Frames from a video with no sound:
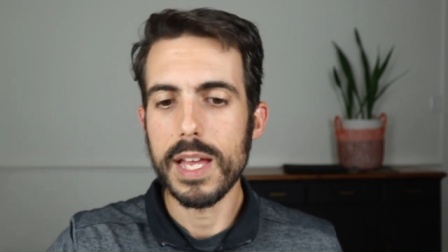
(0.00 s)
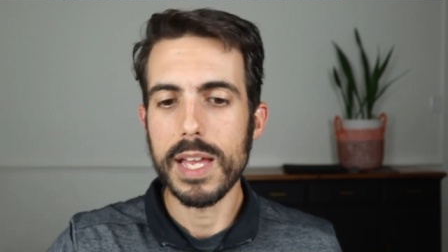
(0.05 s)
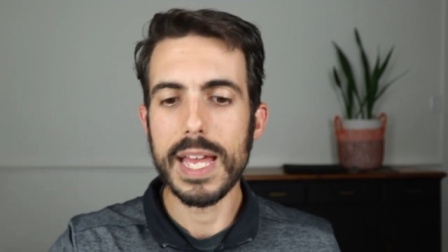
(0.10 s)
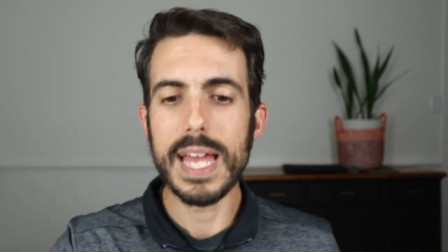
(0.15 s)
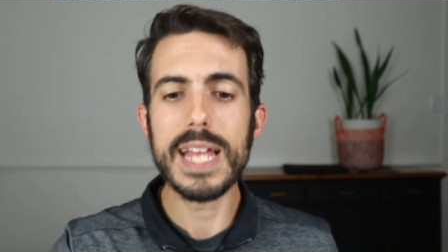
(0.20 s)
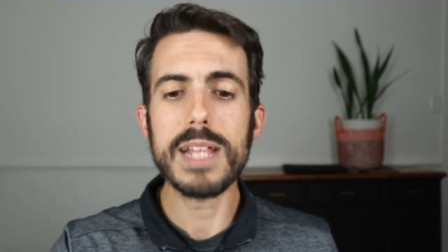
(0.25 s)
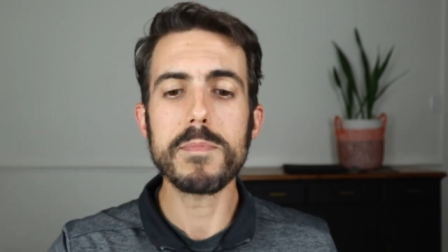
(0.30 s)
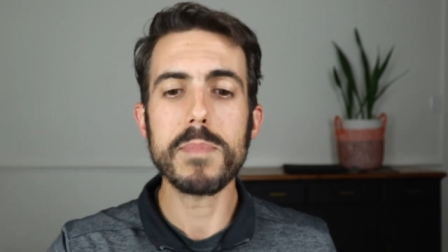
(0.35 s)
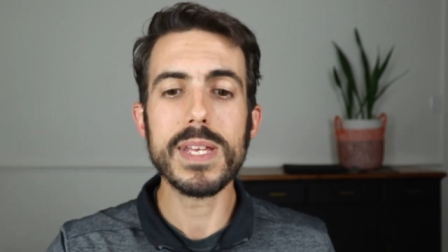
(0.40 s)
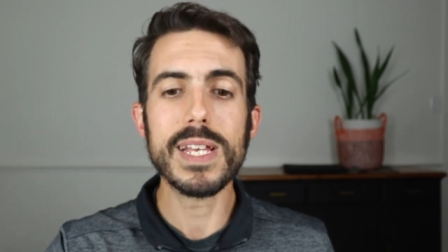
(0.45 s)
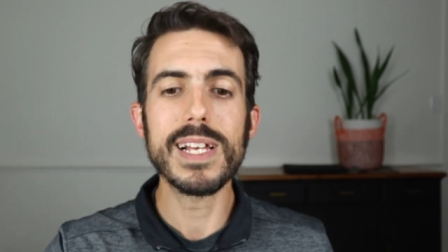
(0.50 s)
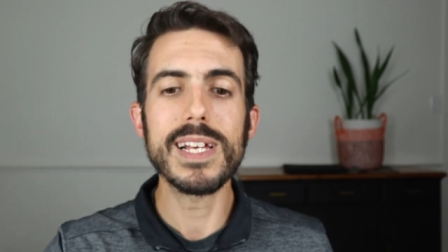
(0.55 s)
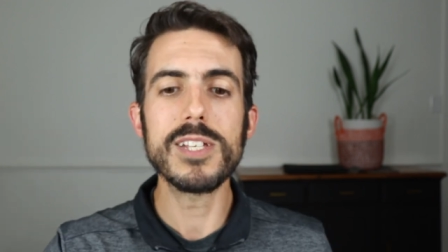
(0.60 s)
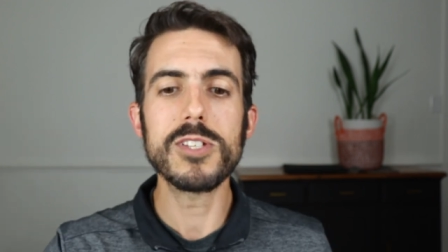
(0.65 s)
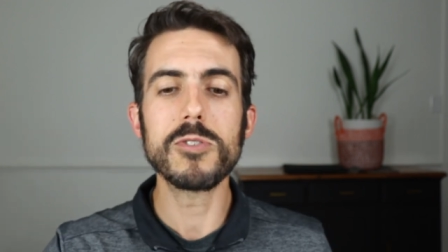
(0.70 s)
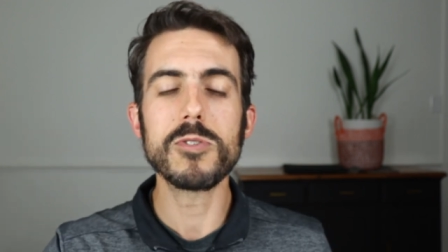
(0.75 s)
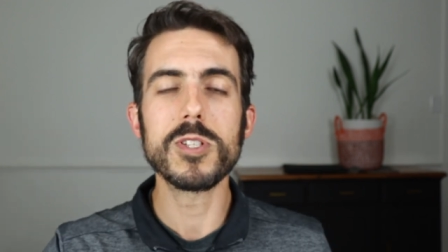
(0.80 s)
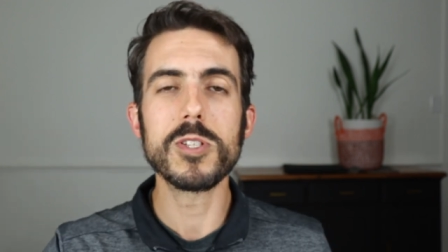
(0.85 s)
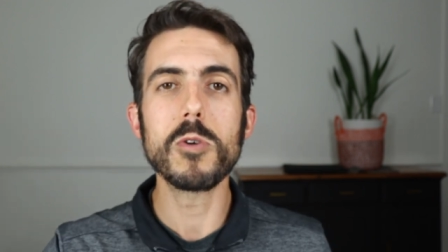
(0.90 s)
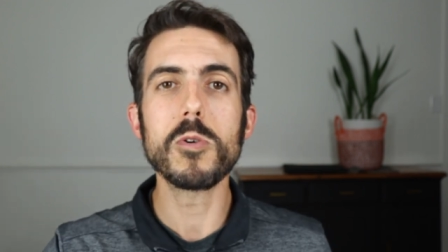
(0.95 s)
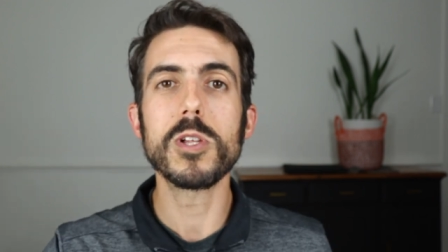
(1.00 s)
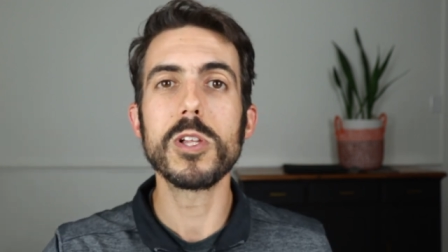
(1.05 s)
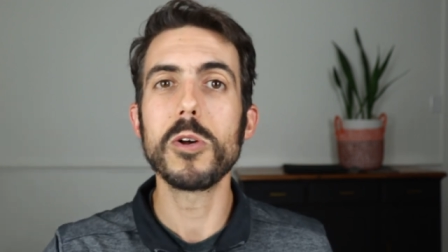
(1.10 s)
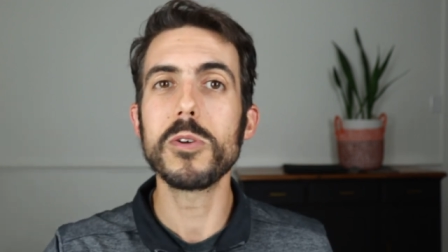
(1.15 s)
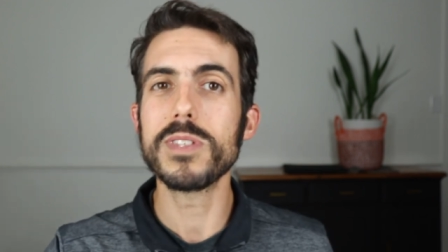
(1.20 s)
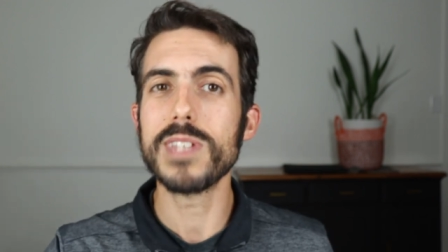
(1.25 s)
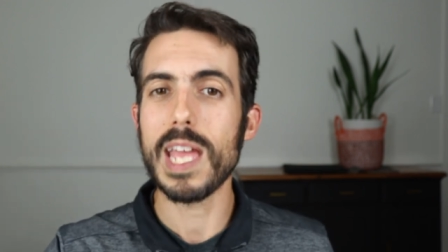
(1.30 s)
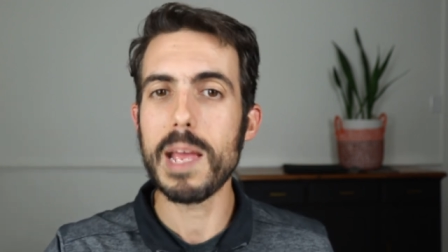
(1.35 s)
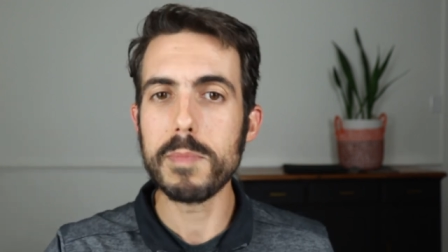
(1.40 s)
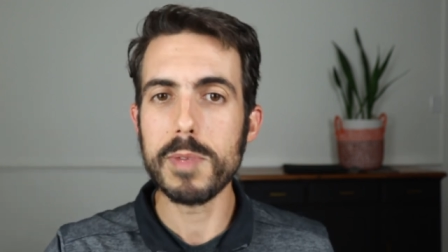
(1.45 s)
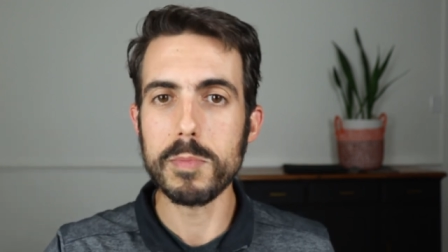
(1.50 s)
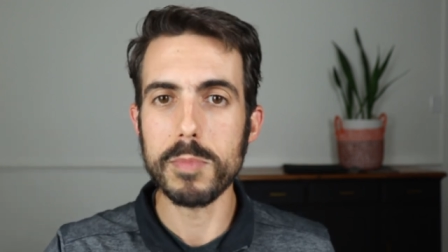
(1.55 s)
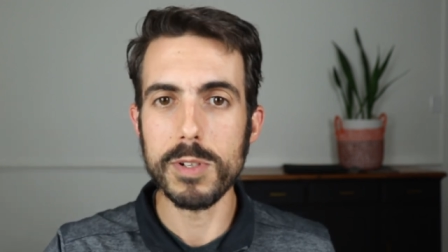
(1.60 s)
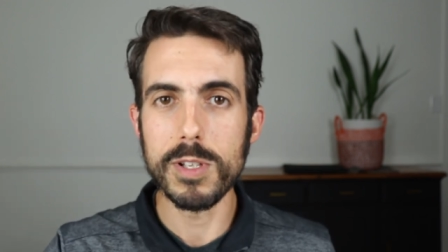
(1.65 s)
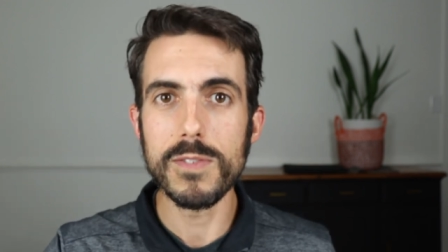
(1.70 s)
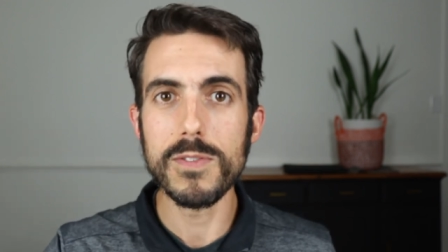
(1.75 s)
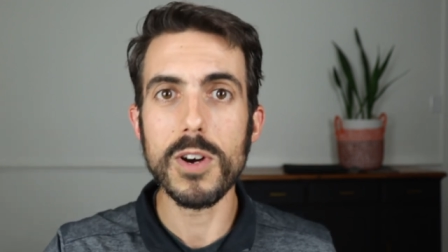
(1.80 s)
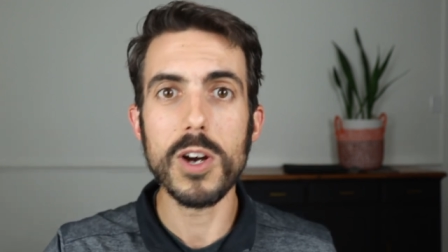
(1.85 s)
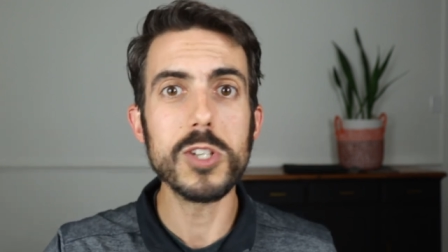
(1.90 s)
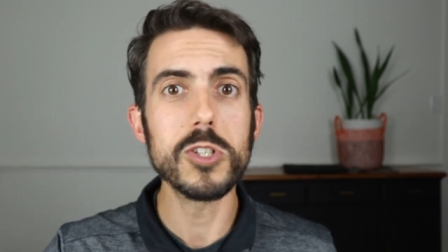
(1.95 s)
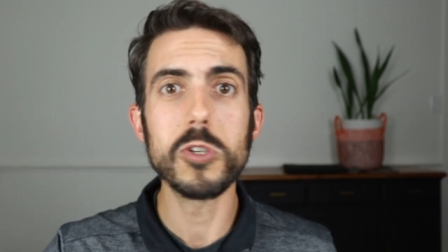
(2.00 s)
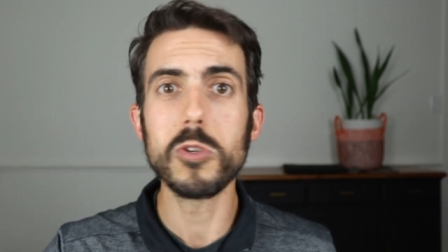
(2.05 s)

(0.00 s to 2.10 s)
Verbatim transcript: And because you're so close to Hampton Boulevard,